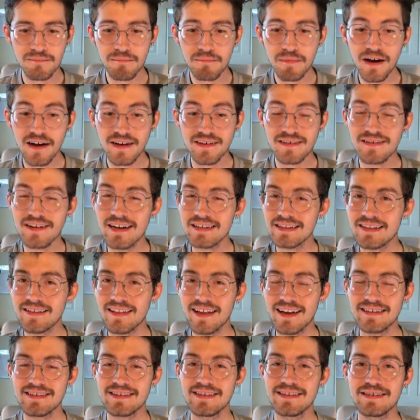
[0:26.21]
But
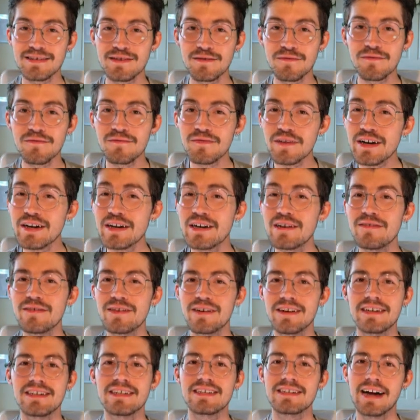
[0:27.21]
nonetheless, this is a very,
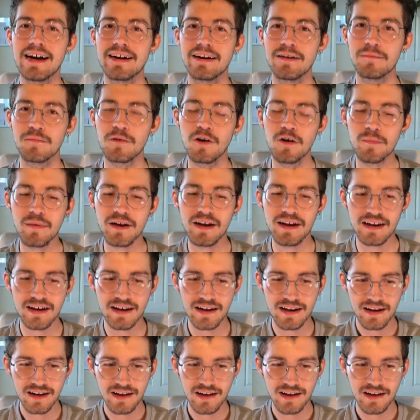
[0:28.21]
very exciting moment.